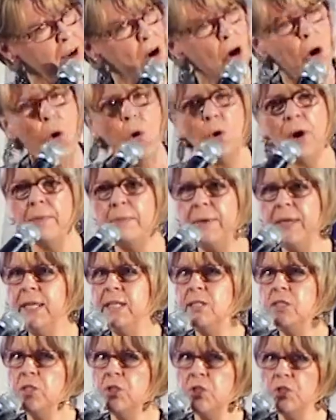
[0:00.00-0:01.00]
Or I begin
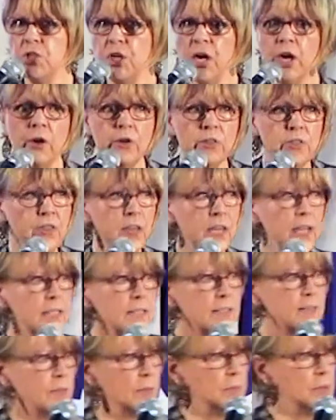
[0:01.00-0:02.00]
to share
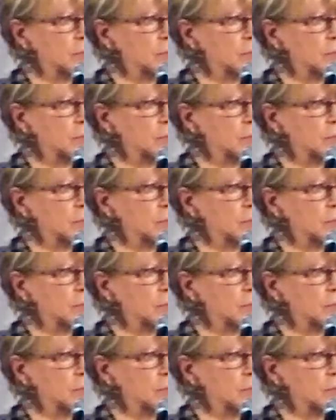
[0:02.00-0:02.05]
things from the